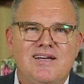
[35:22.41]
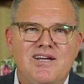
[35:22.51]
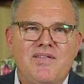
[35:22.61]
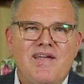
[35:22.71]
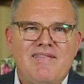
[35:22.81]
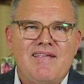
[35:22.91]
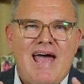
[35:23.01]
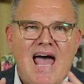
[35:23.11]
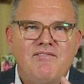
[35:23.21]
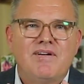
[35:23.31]
You know, the
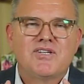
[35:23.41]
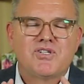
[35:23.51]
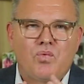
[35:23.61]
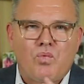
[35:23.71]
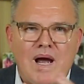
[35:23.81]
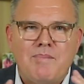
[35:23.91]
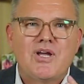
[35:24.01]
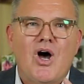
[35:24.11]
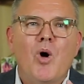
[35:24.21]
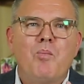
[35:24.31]
heavens
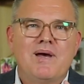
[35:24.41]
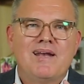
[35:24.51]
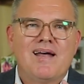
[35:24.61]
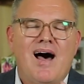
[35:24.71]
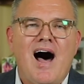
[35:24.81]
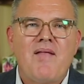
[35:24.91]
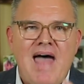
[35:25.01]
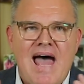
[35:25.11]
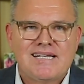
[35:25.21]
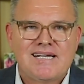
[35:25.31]
ripped open on
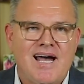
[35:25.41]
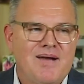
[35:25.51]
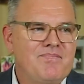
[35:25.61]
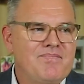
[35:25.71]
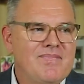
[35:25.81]
that time.